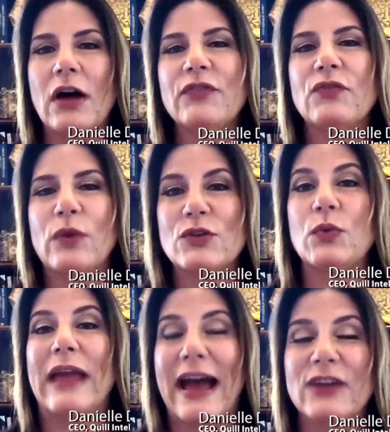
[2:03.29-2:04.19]
of which
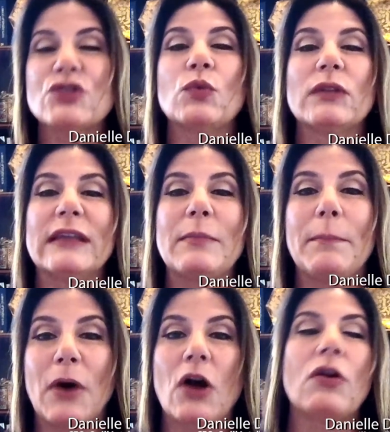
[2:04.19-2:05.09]
we actually
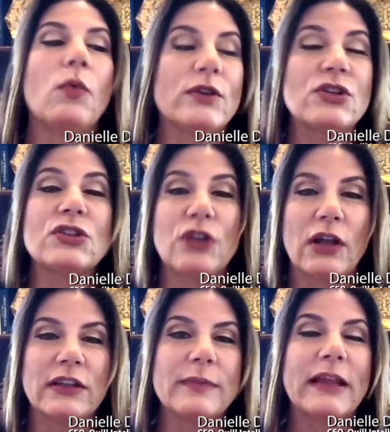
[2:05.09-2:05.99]
borrow, which is a
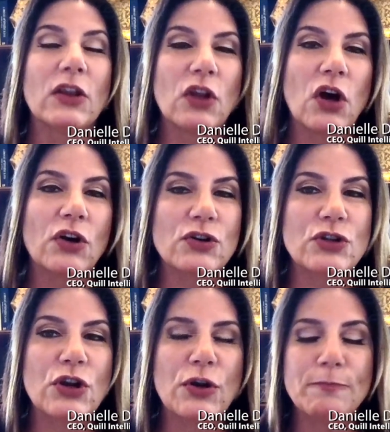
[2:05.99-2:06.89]
little bit longer
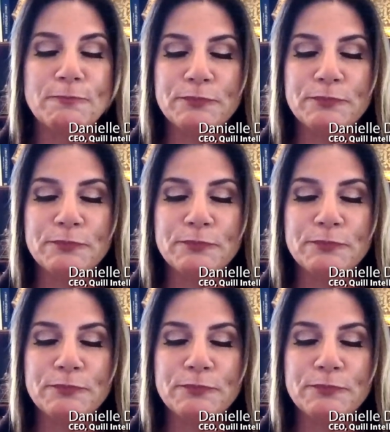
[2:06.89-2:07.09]
term.